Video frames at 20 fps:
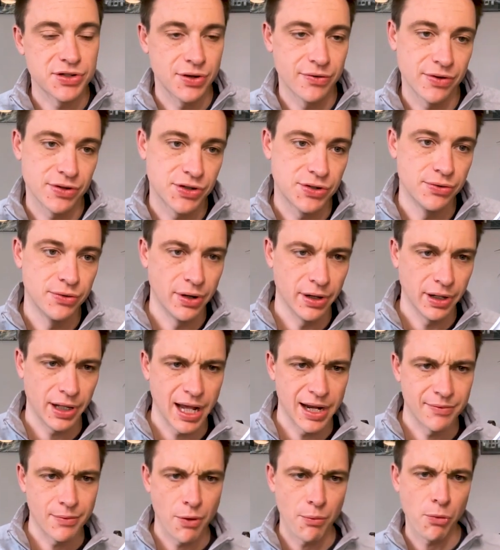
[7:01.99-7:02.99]
over to
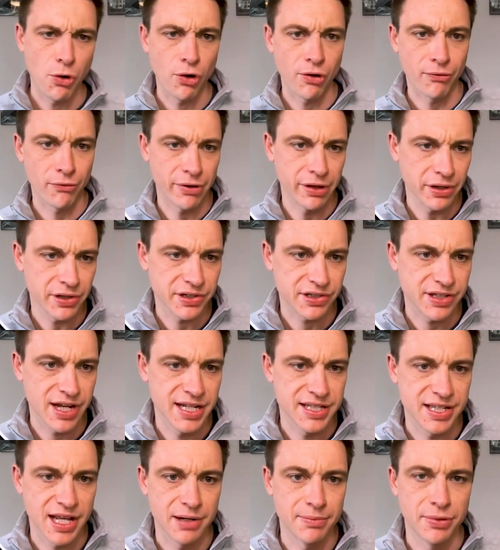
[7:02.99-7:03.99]
kind of a more real
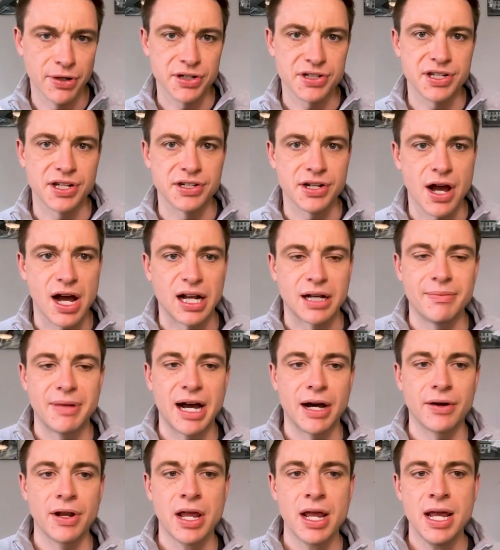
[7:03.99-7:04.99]
estate set of books to talk
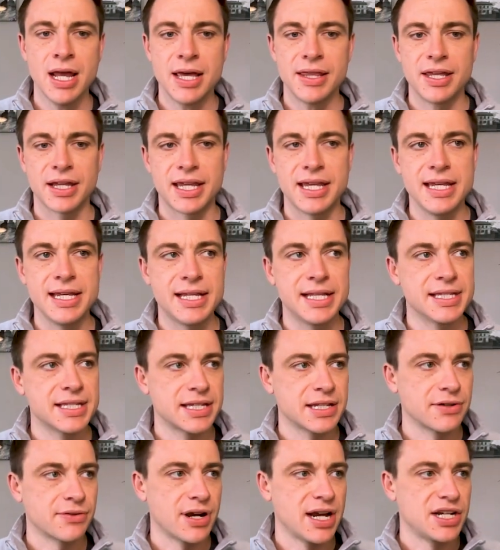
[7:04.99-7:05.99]
about the key
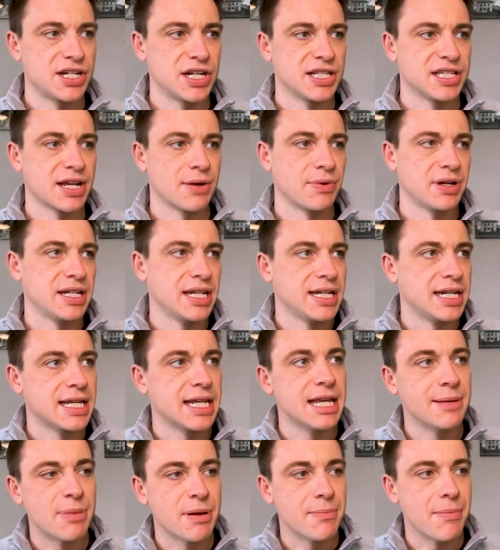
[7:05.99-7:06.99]
considerations that we need to
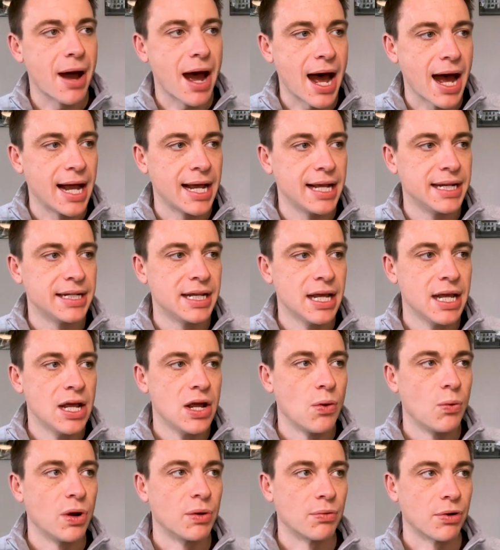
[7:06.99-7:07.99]
keep in mind
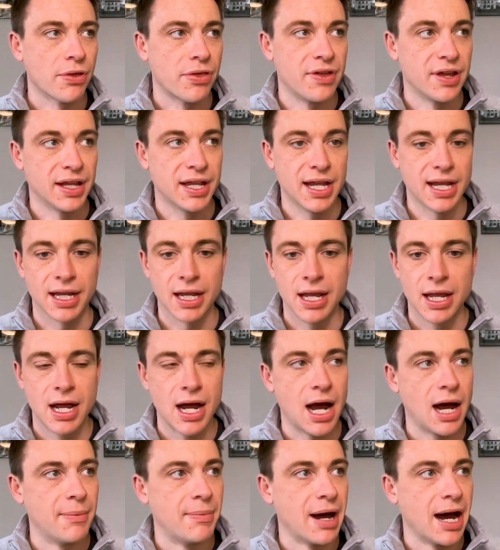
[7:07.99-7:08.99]
when we're thinking
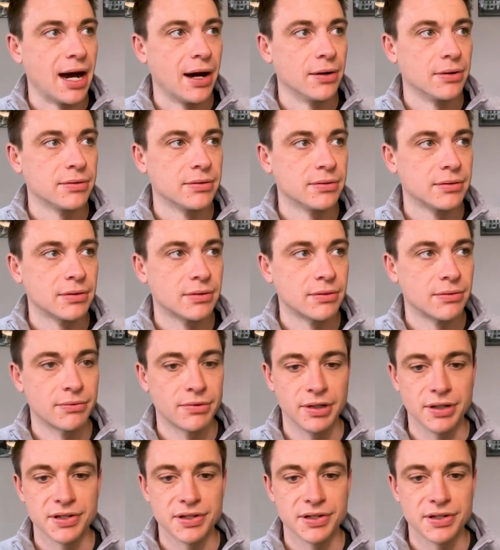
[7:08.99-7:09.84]
about real